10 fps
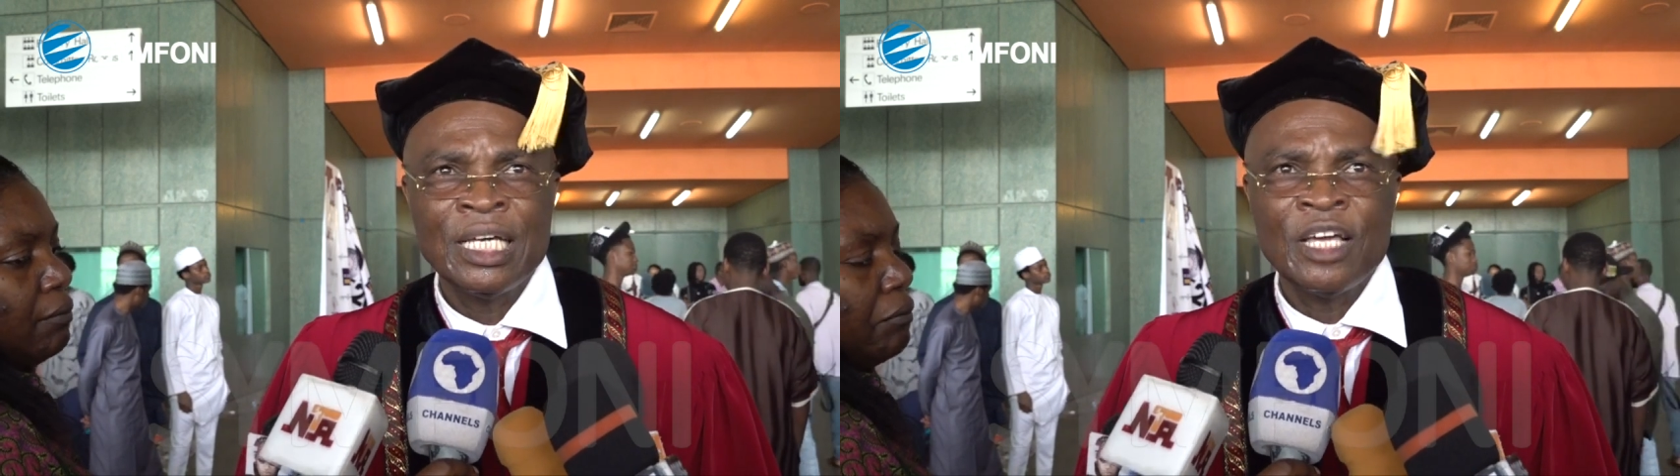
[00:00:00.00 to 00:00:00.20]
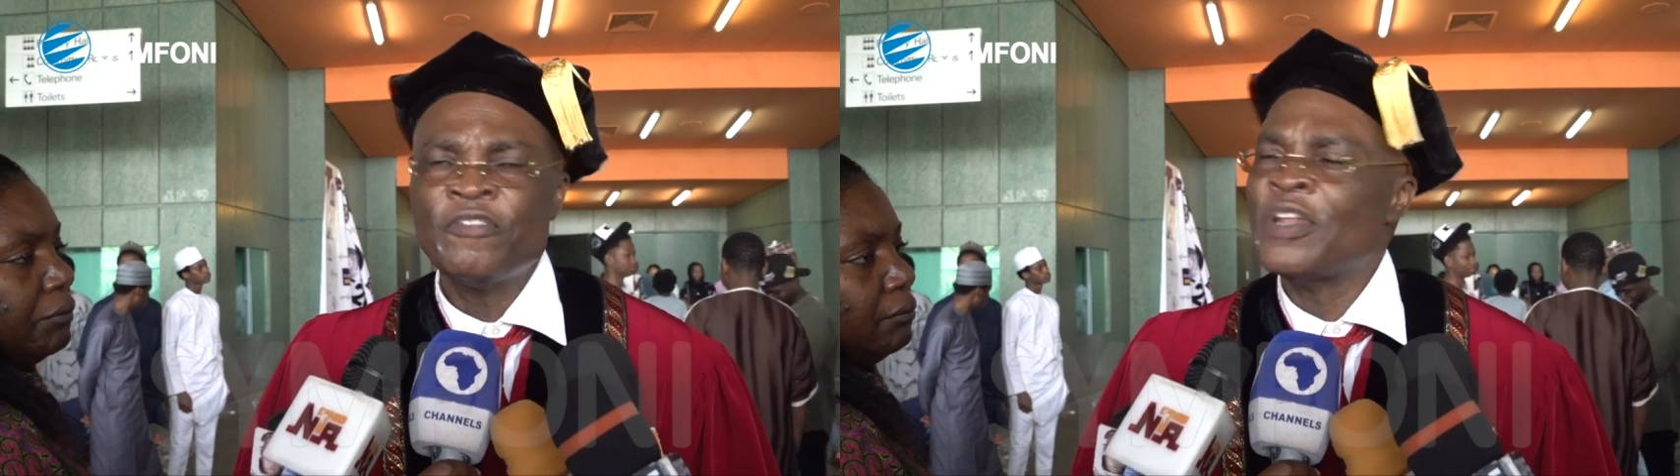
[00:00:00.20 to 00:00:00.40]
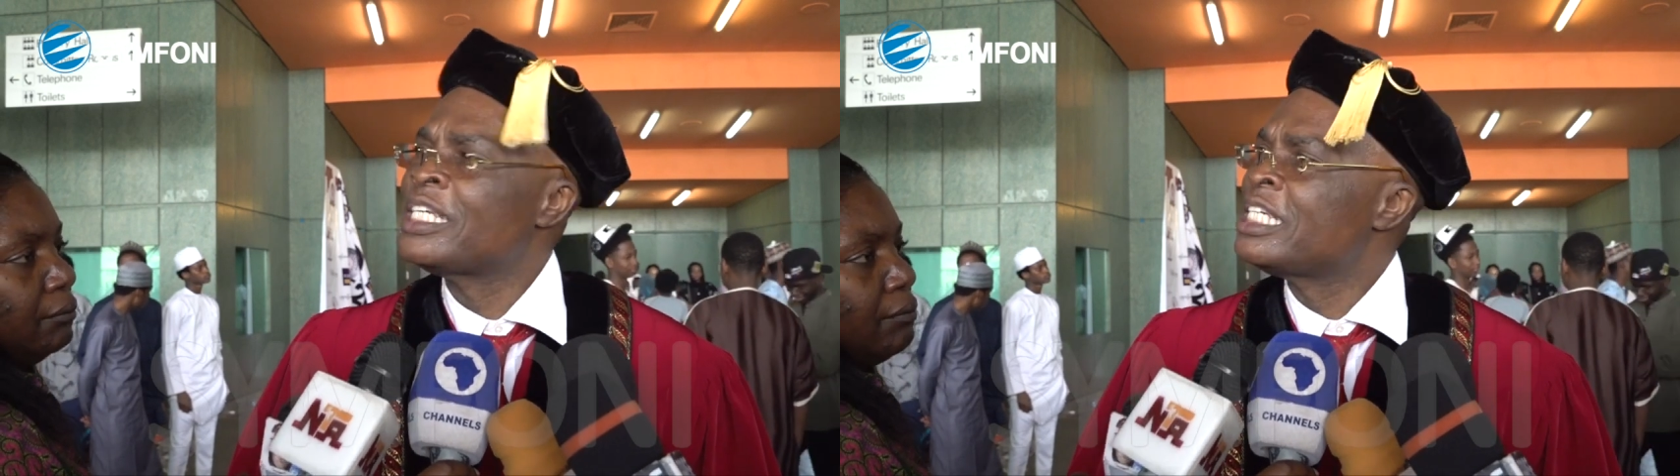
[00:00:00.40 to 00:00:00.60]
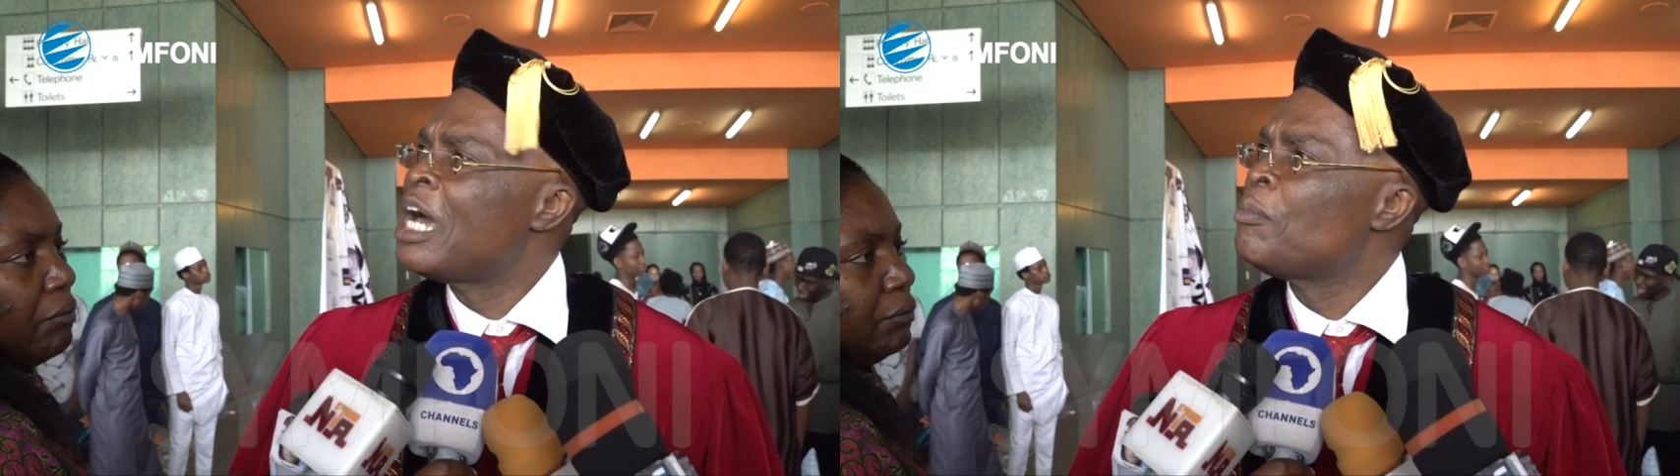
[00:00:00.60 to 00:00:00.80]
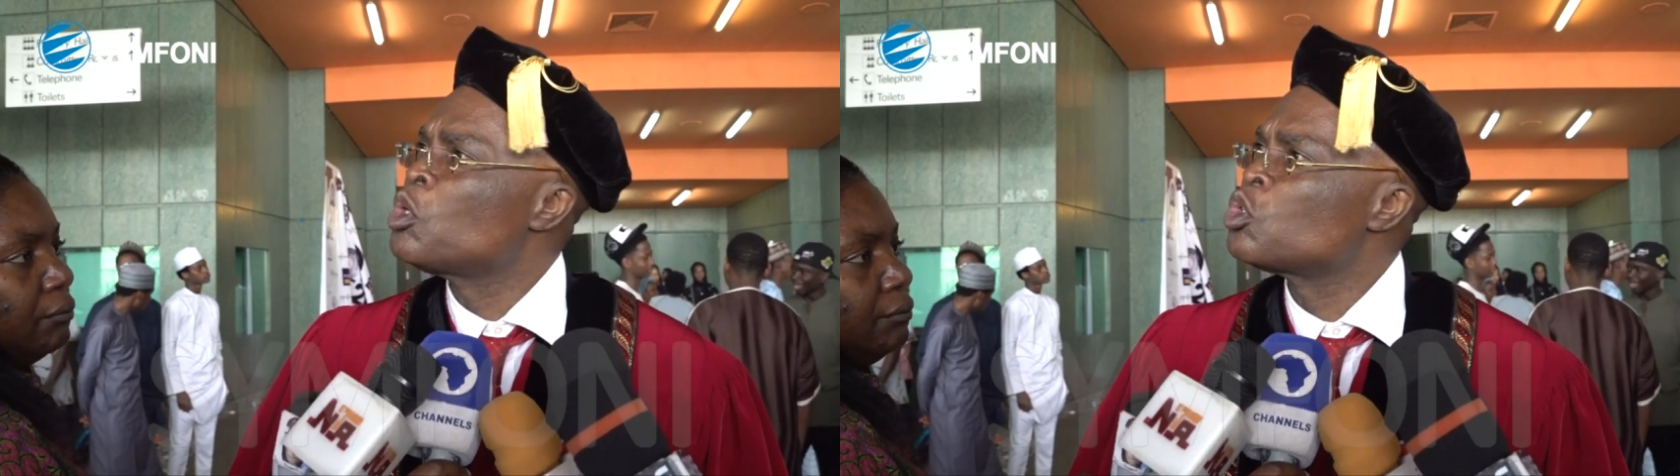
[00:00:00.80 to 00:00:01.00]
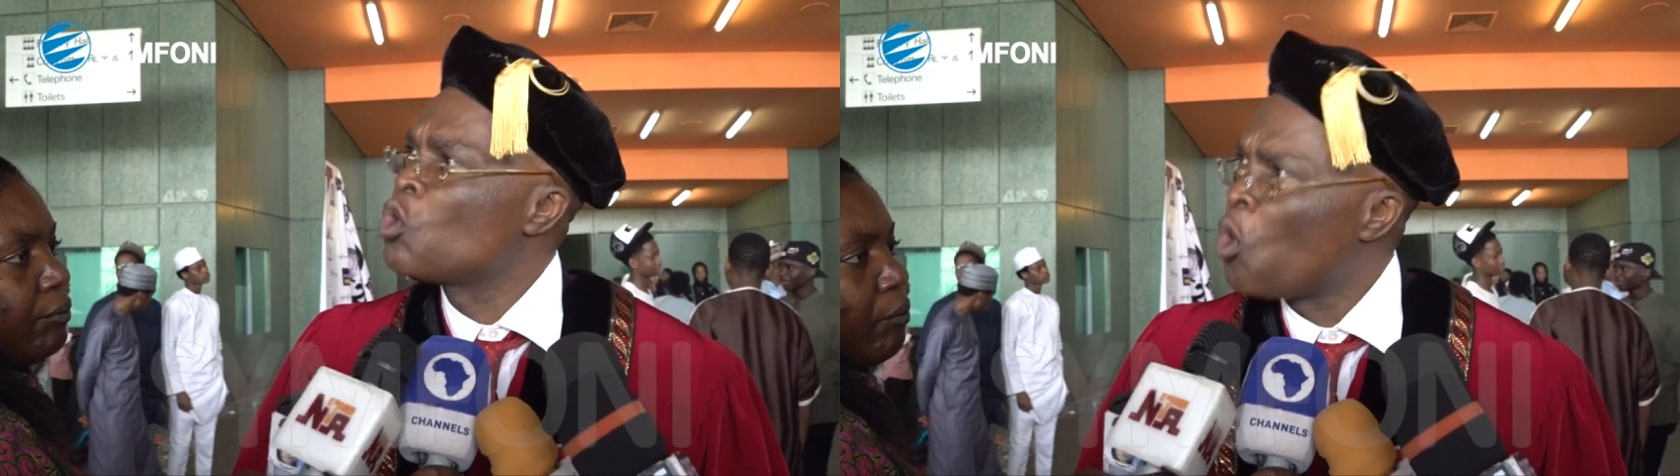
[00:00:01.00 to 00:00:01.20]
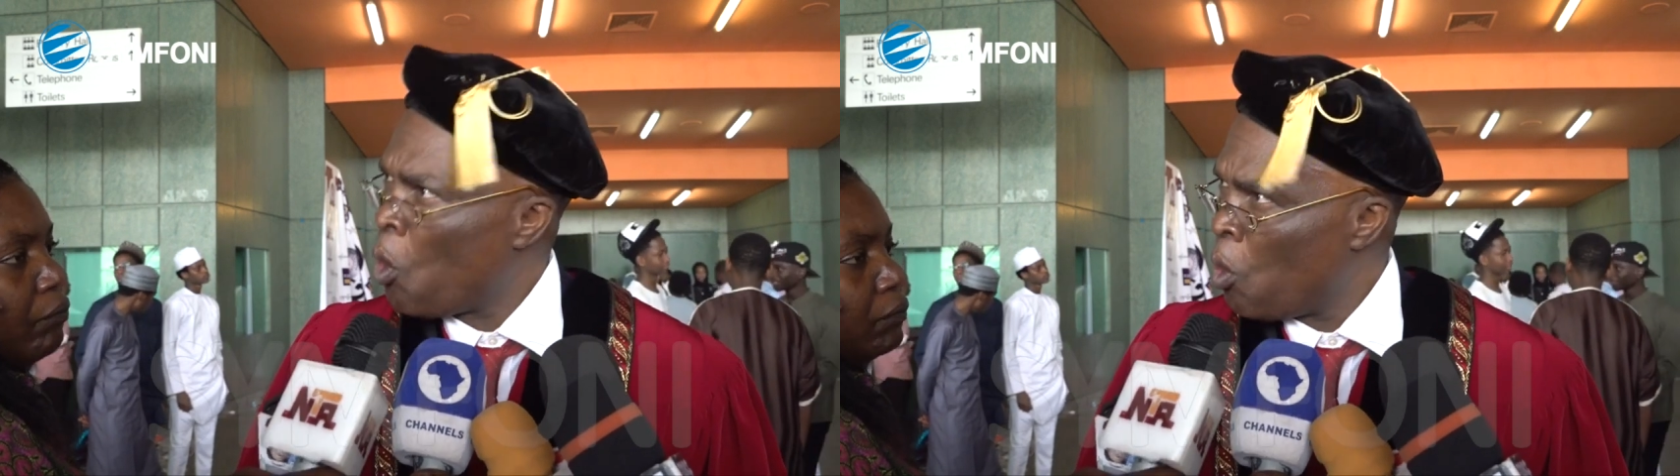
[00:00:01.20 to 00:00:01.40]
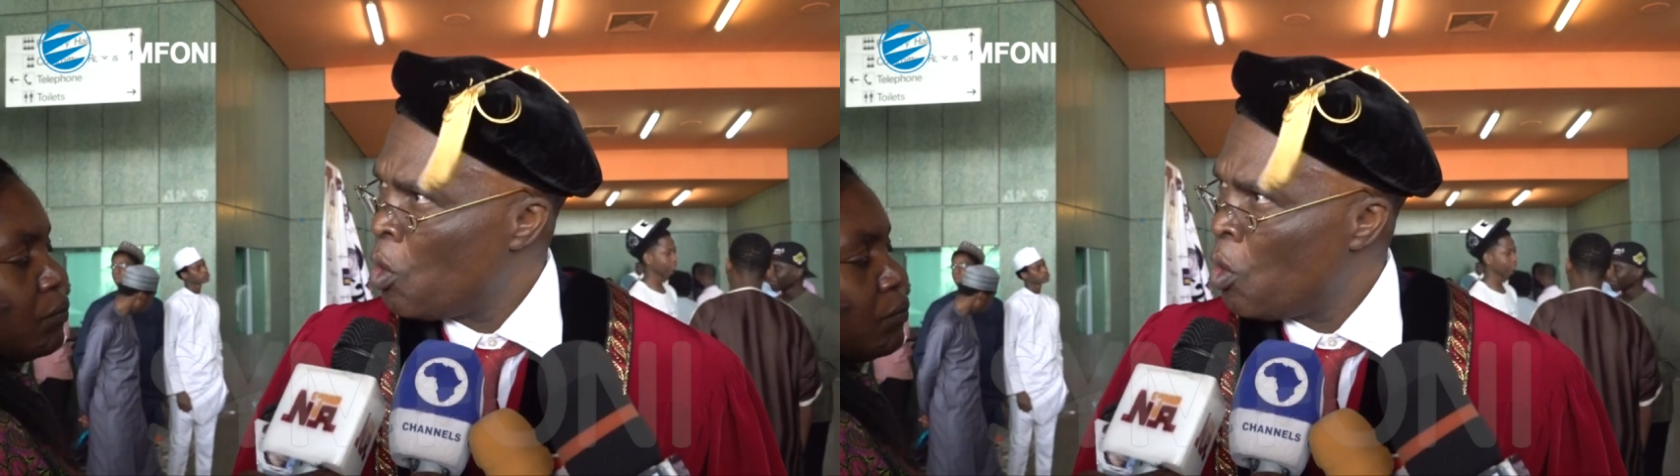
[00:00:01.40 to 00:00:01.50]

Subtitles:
if Nigeria must grow,